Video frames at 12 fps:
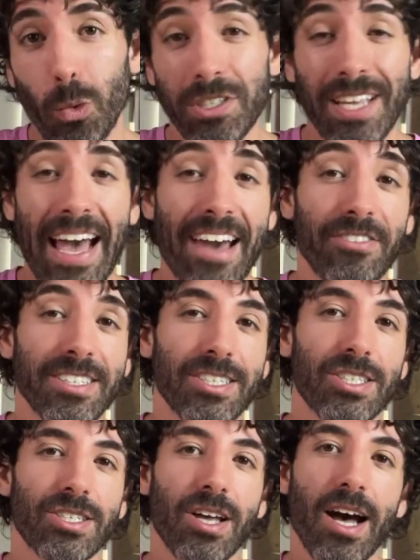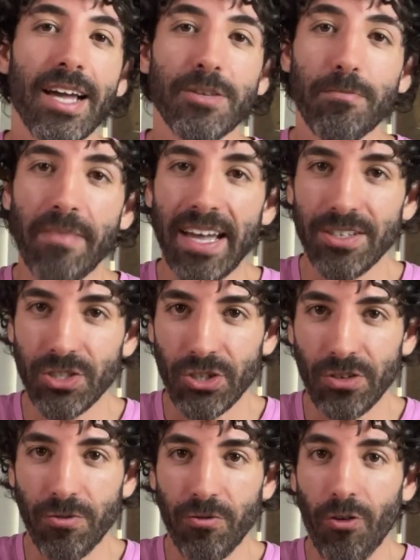was having the site
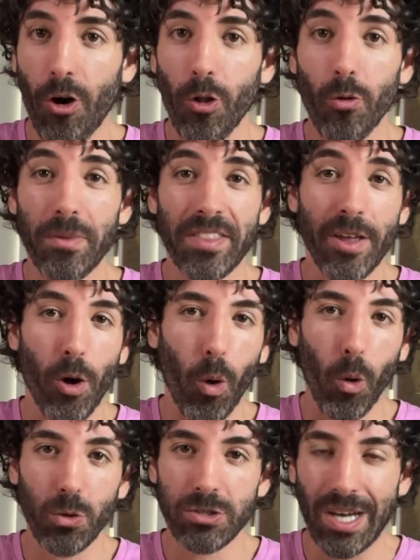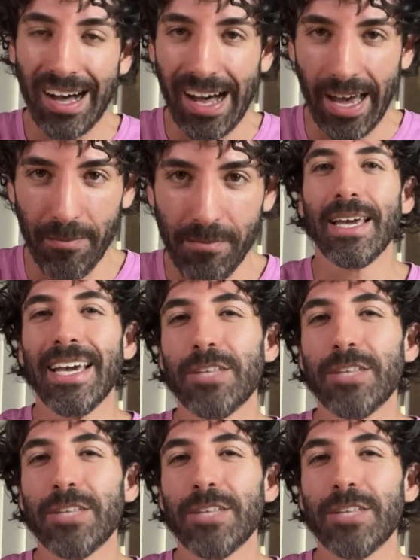manager follow me the whole time.